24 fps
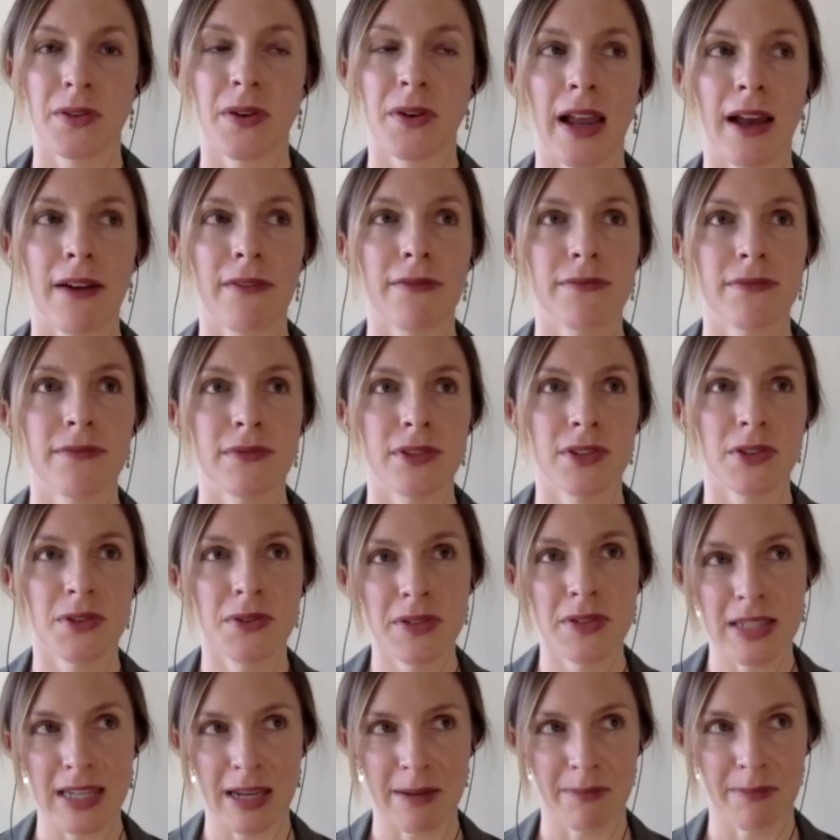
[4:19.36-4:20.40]
I have two
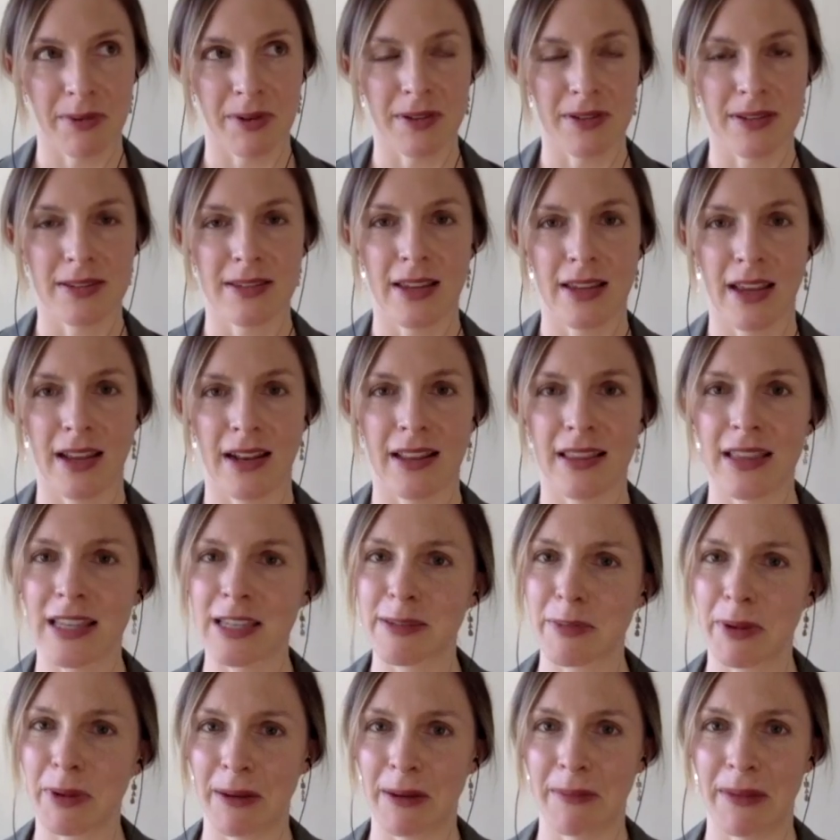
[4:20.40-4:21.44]
samples, and at this
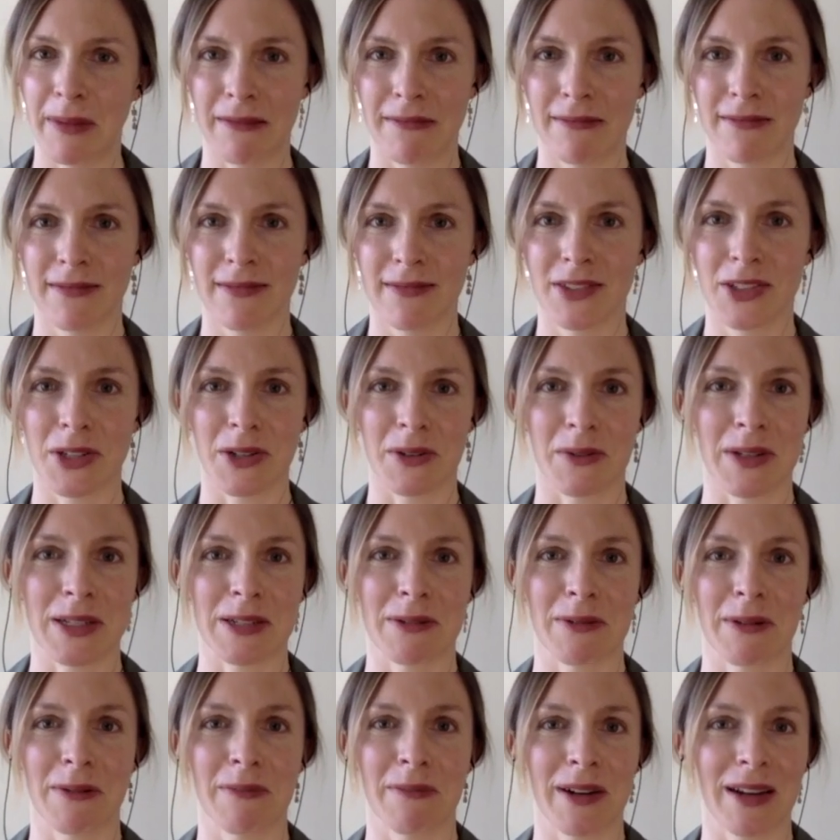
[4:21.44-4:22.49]
point, I'm not sure which
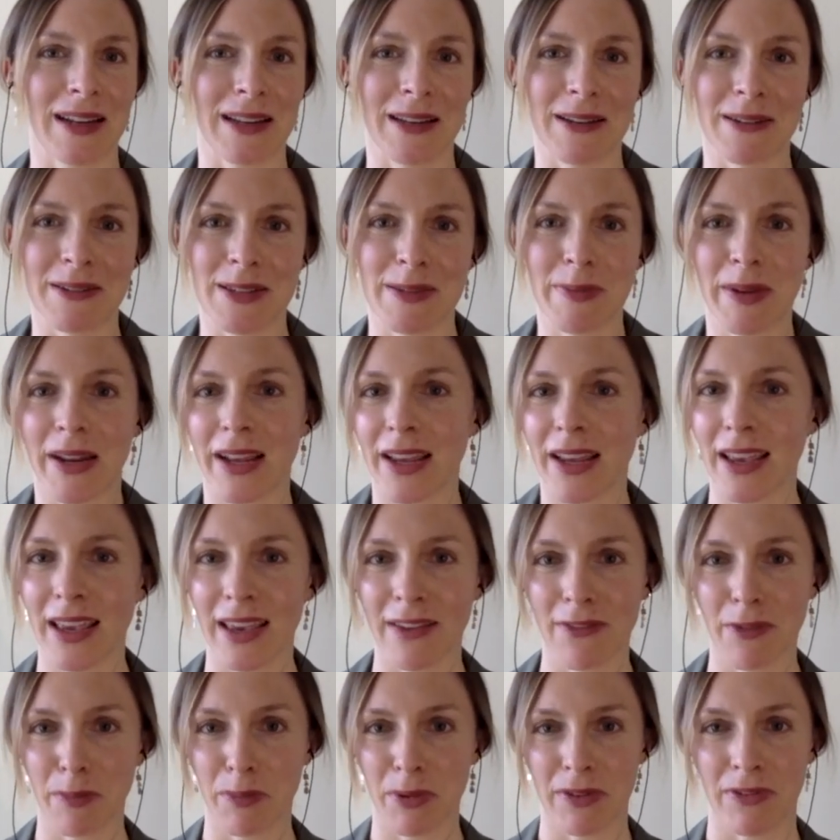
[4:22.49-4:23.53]
one we're going to use, but I can
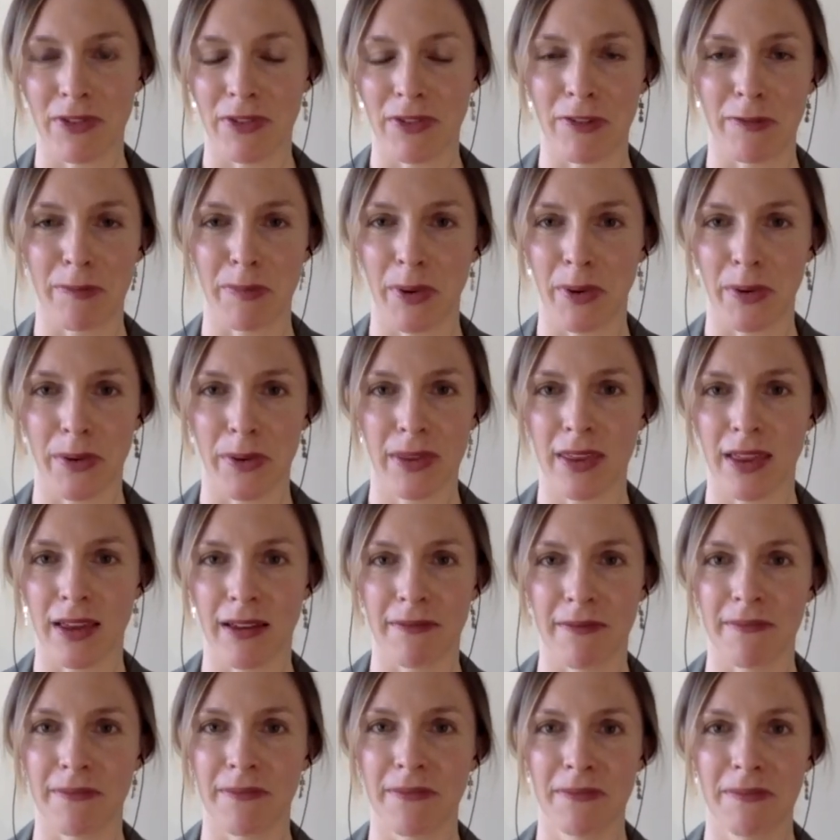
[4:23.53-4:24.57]
give a preview of both.
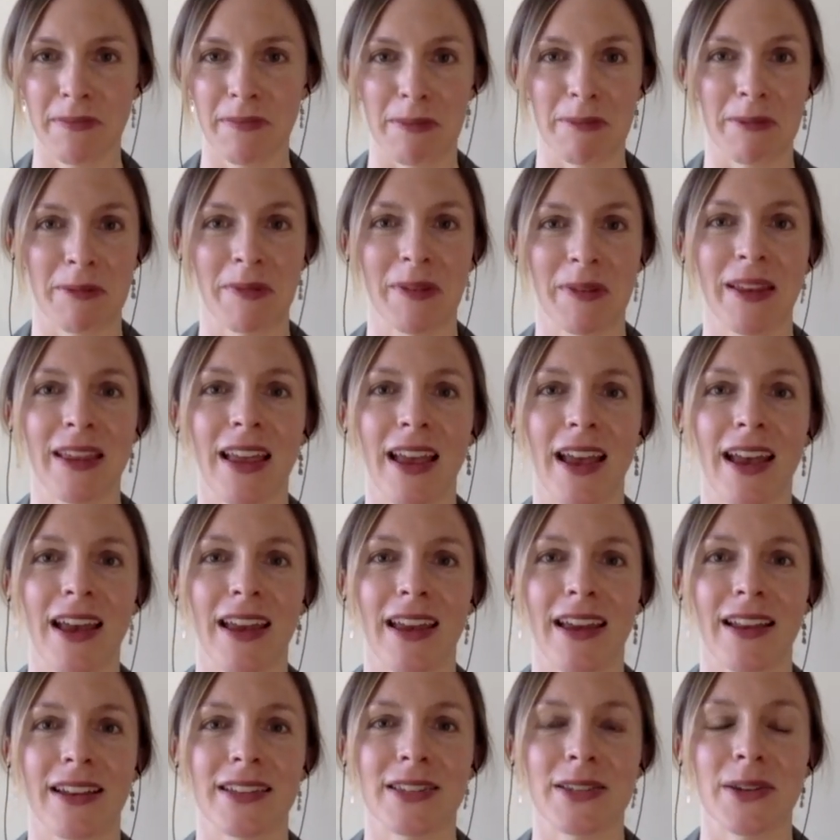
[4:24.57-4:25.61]

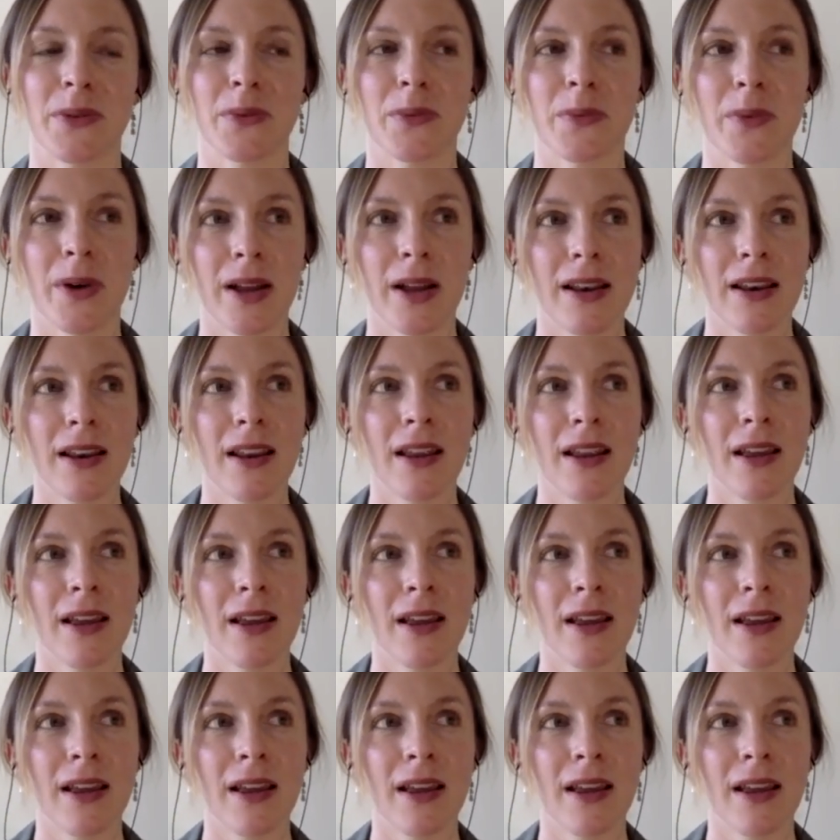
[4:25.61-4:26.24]
And so one